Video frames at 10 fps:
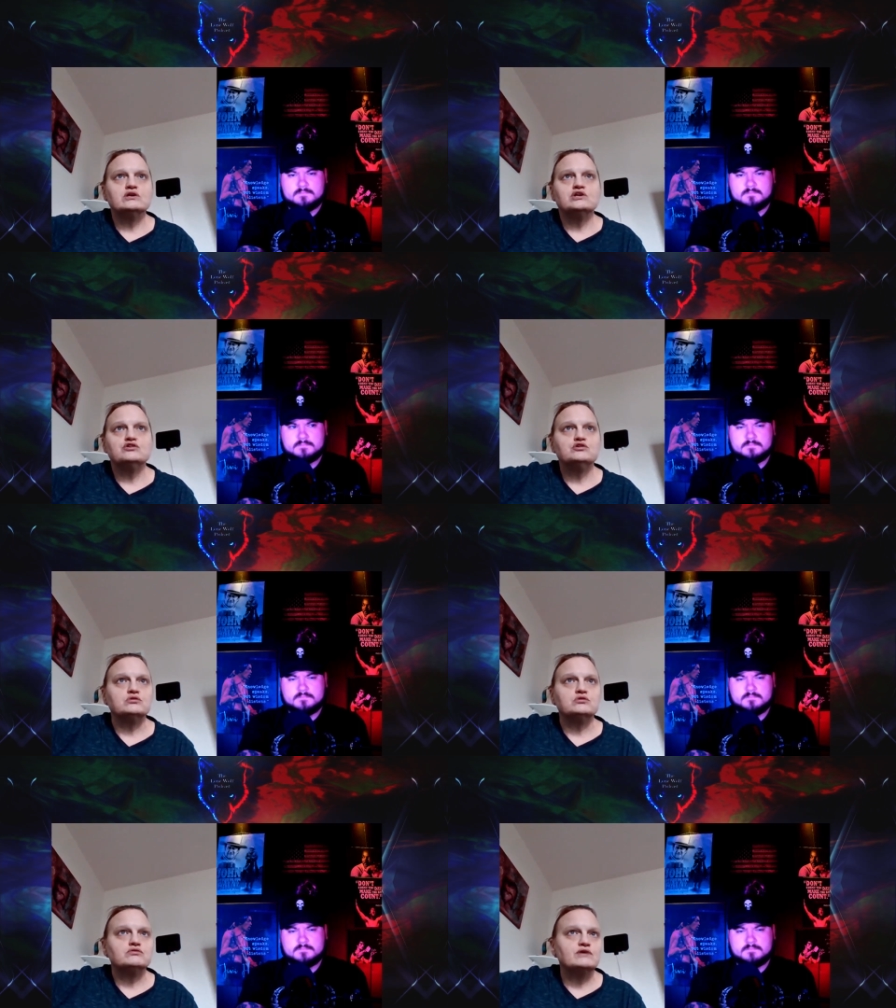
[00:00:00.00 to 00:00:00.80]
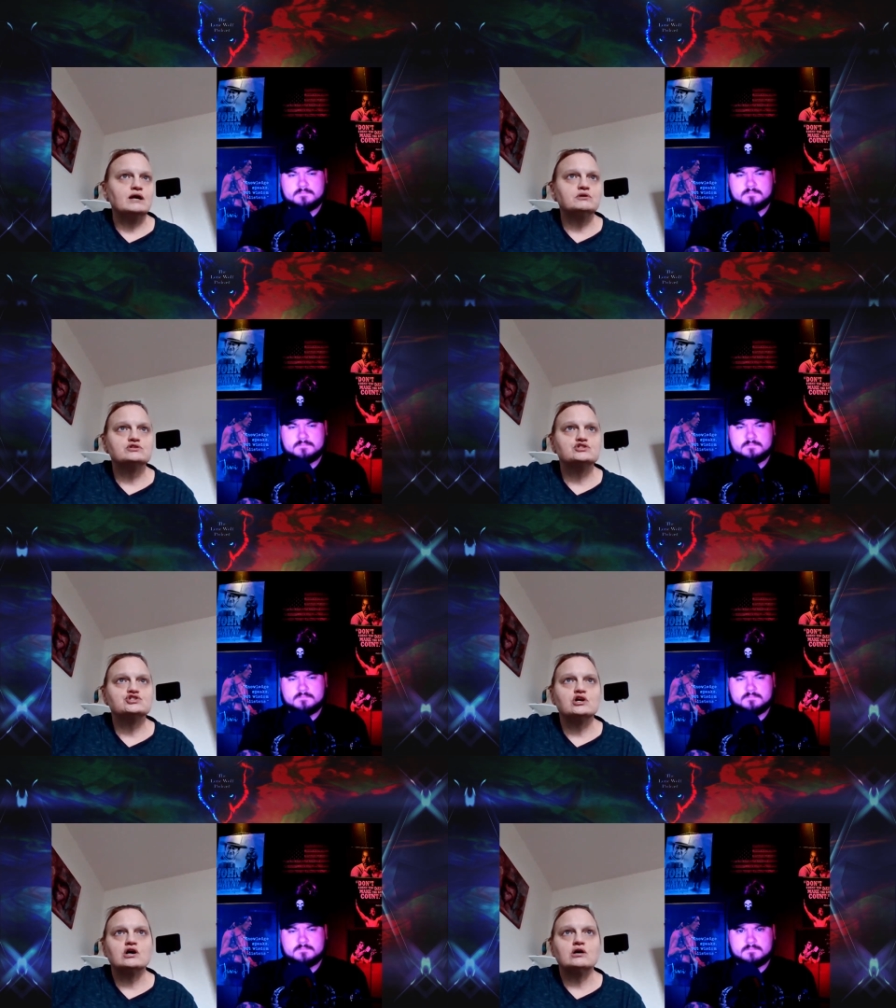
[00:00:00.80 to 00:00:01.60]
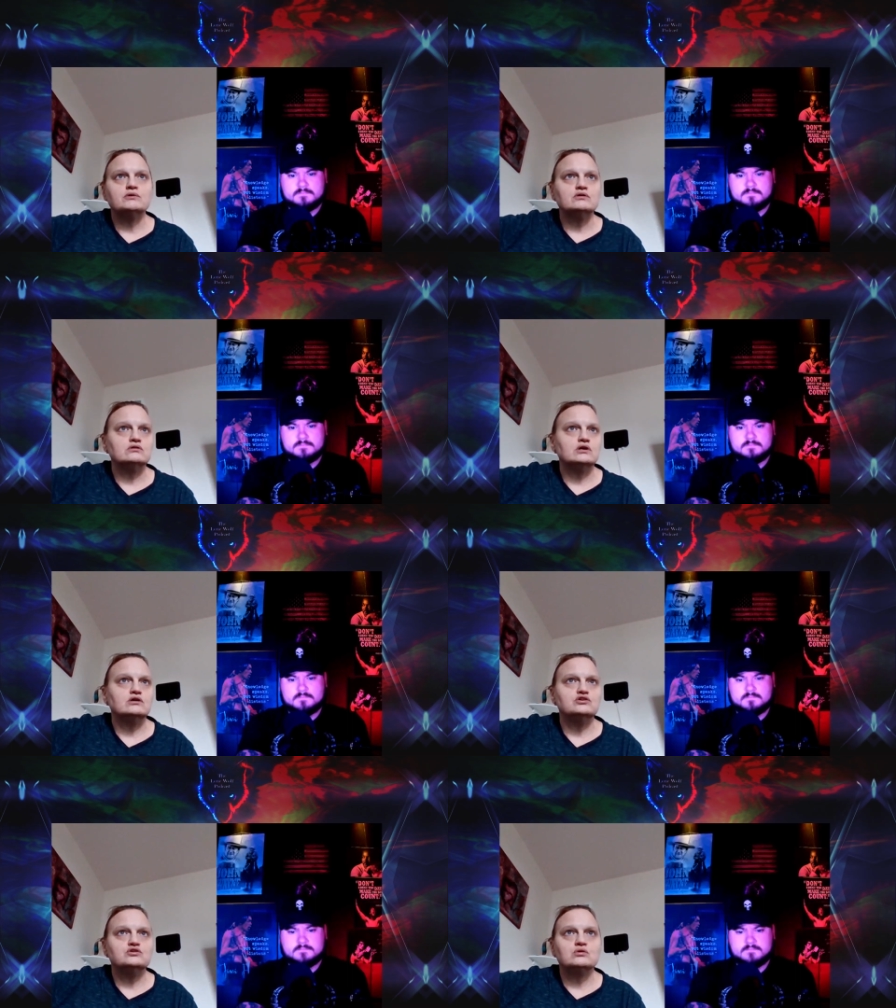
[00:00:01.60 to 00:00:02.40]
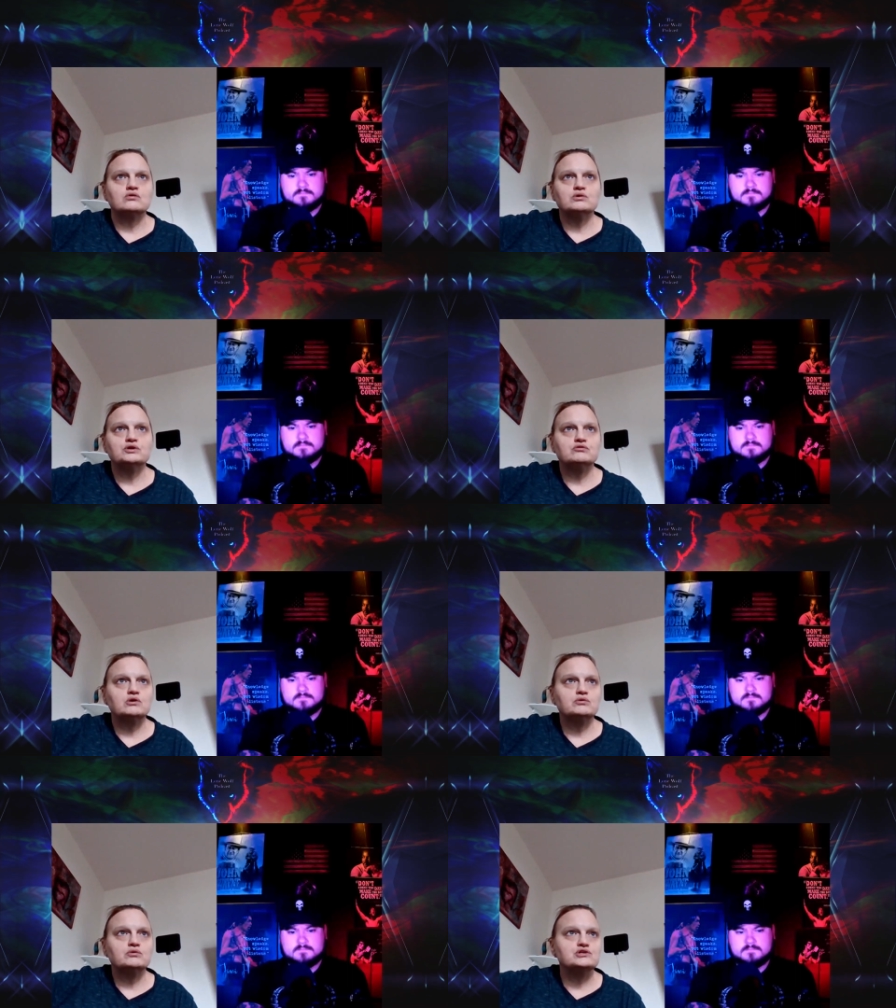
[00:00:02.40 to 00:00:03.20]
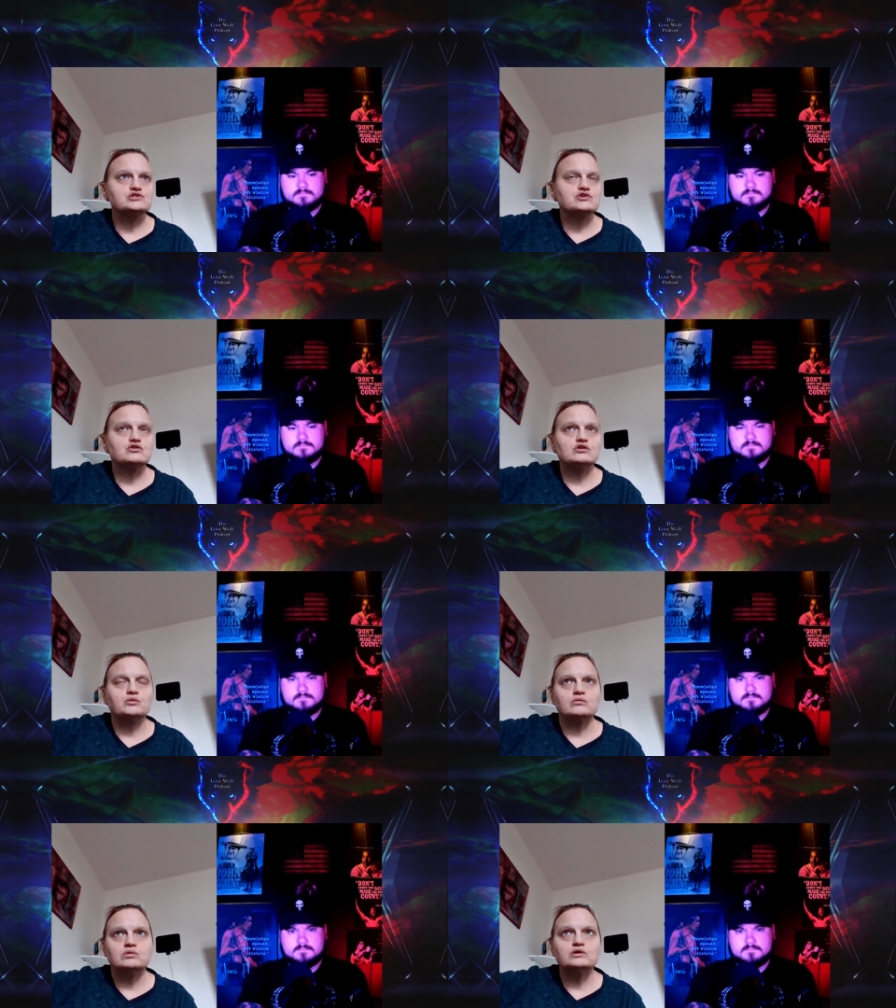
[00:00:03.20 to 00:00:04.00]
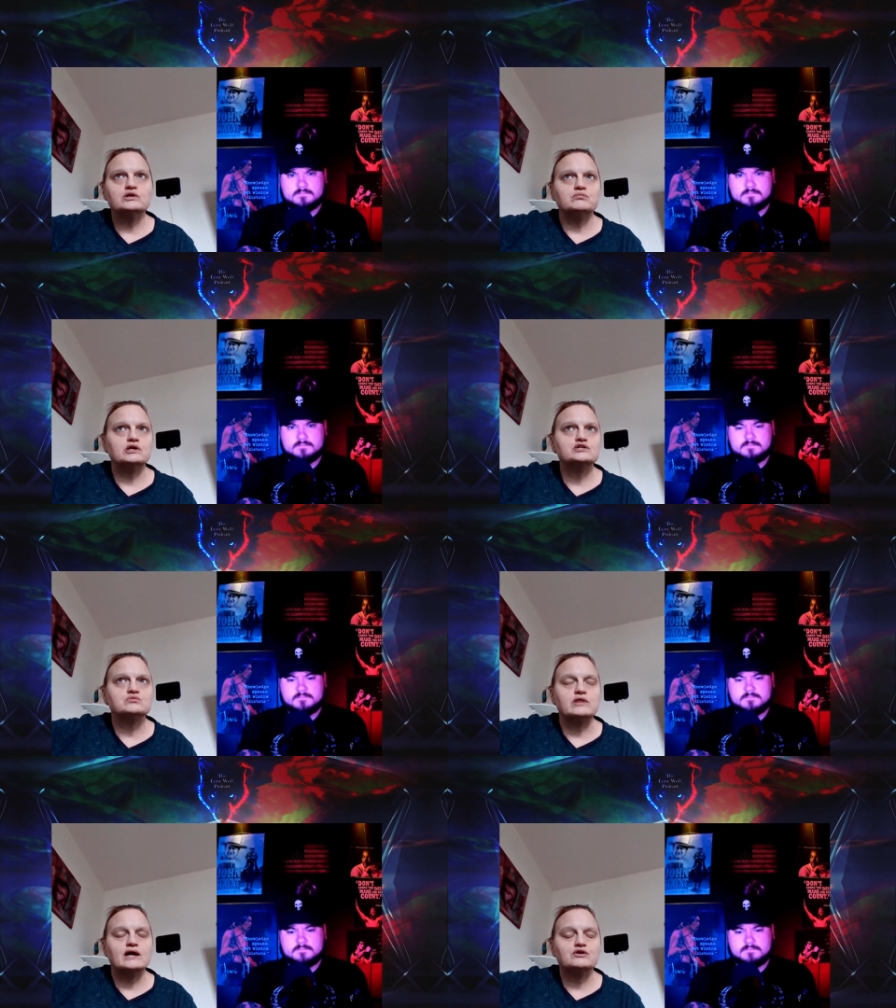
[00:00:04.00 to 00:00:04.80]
we think you're doing a fabulous job and you are really growing your circle and we're really impressed